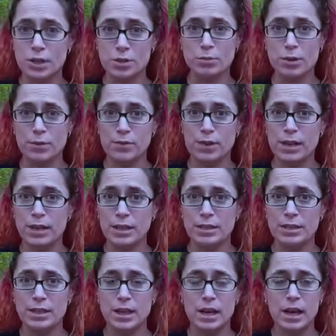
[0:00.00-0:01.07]
and
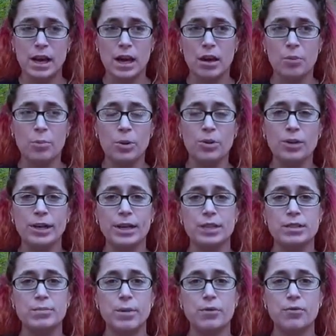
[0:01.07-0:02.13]
so I bought it. The
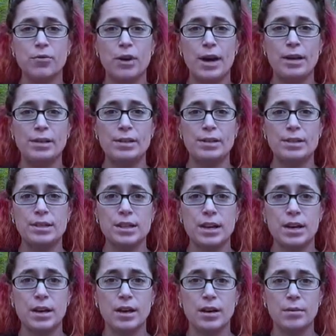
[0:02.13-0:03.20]
price was a little
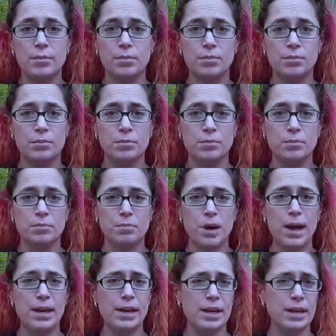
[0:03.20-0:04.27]
steep, but
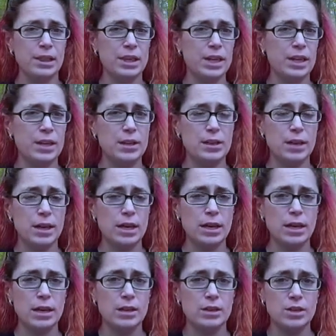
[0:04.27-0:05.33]
it is
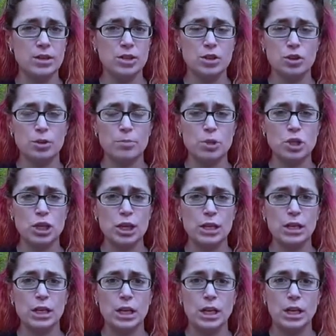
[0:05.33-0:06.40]
steeped tea, so
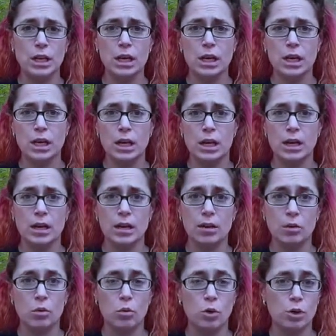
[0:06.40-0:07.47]
I guess you could expect that.
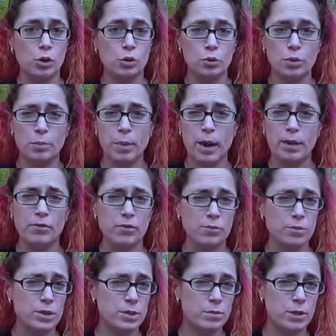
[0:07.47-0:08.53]
If somebody else
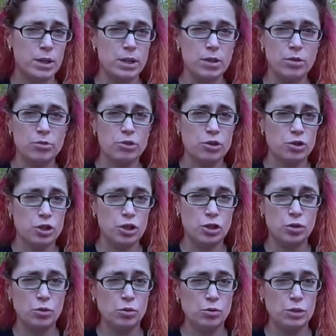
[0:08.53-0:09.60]
wants one of these,
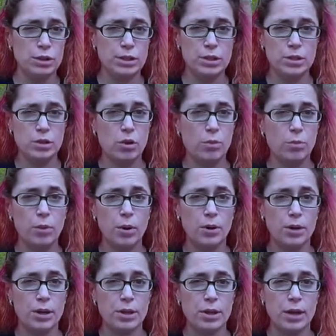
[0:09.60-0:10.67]
I'll put a link to
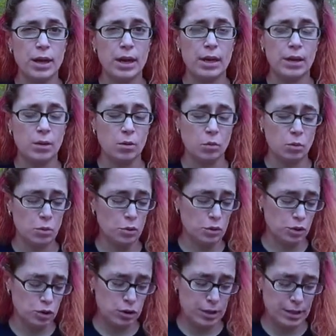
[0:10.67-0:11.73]
my friend's
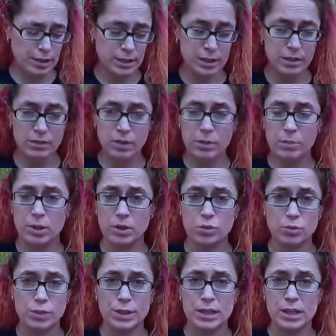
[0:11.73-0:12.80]

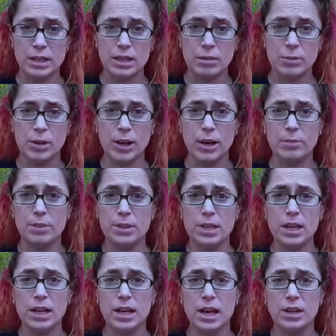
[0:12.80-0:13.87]
buying linky thing
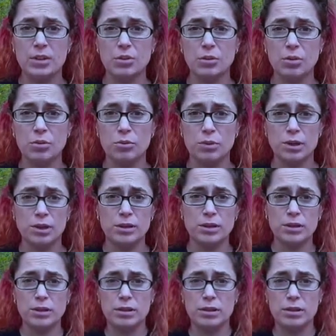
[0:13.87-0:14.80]
in the description,